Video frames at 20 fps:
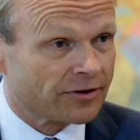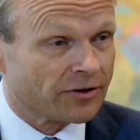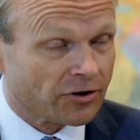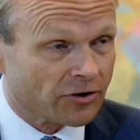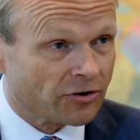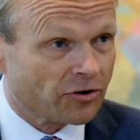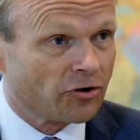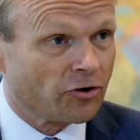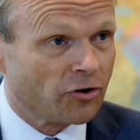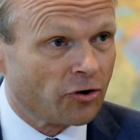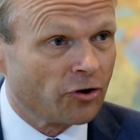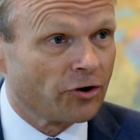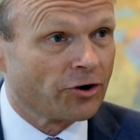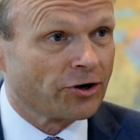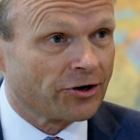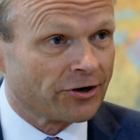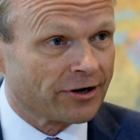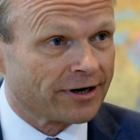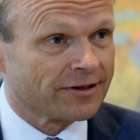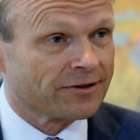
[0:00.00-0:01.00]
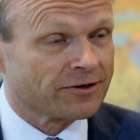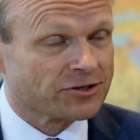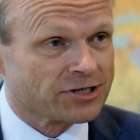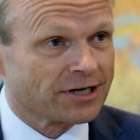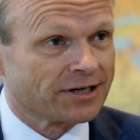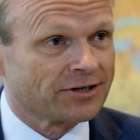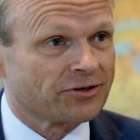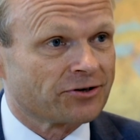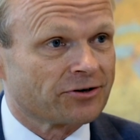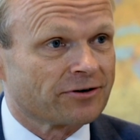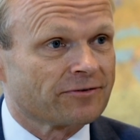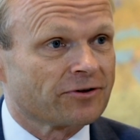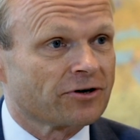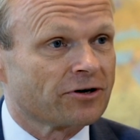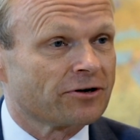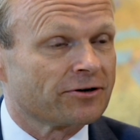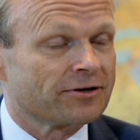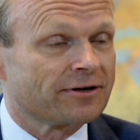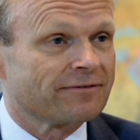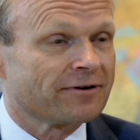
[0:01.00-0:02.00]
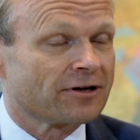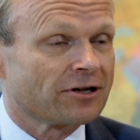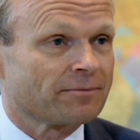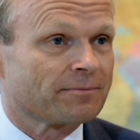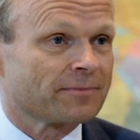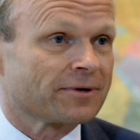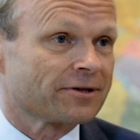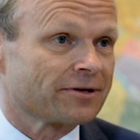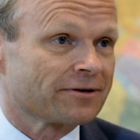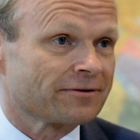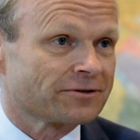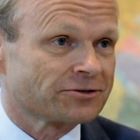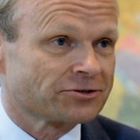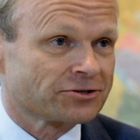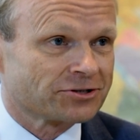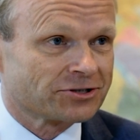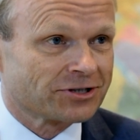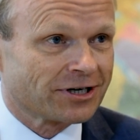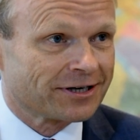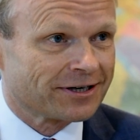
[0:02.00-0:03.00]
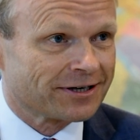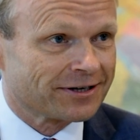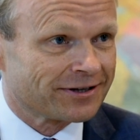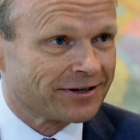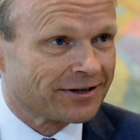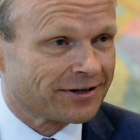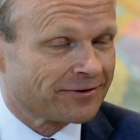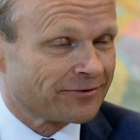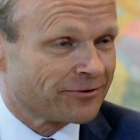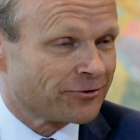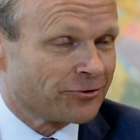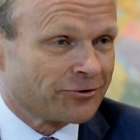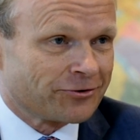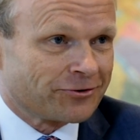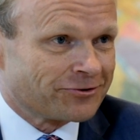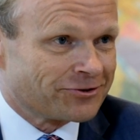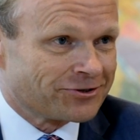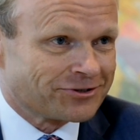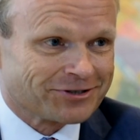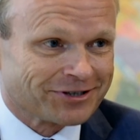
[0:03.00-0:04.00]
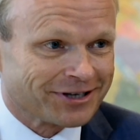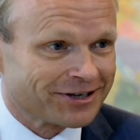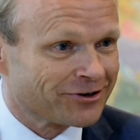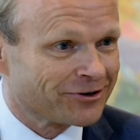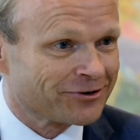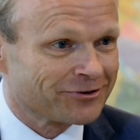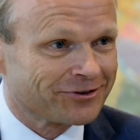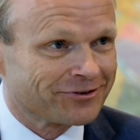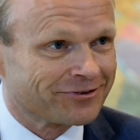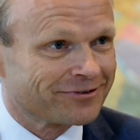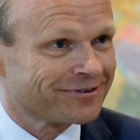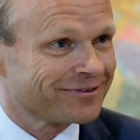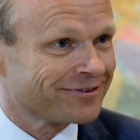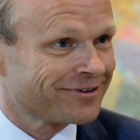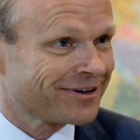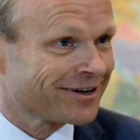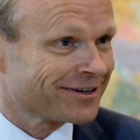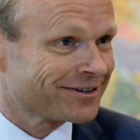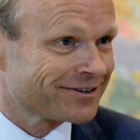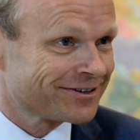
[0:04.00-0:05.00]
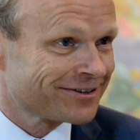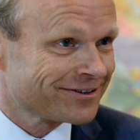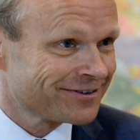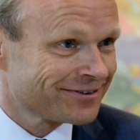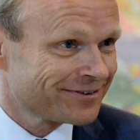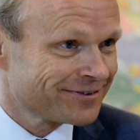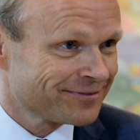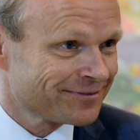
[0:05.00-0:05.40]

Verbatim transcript: in the corner, in the center of the whole development of the society. And who could say no to that?